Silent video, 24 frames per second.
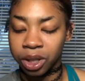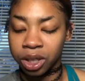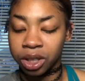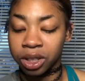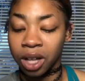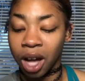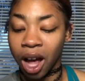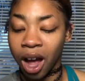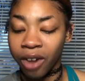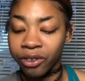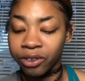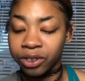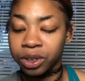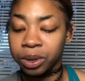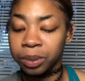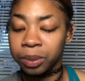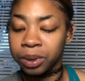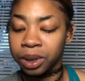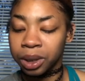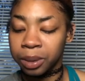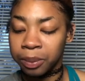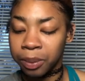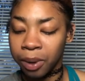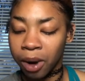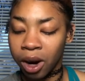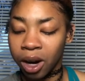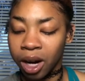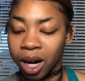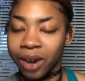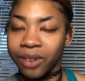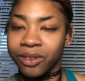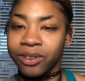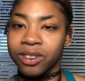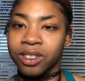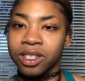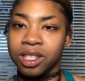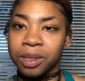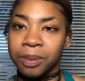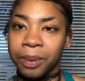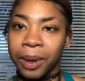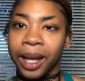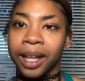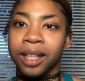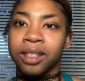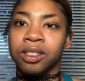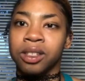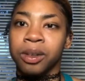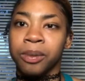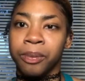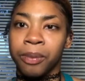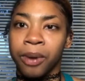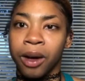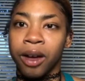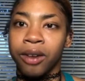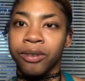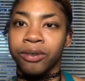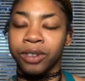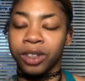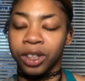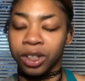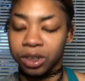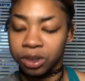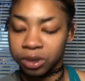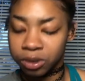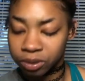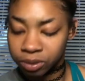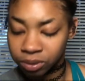comfortably part of the space above you.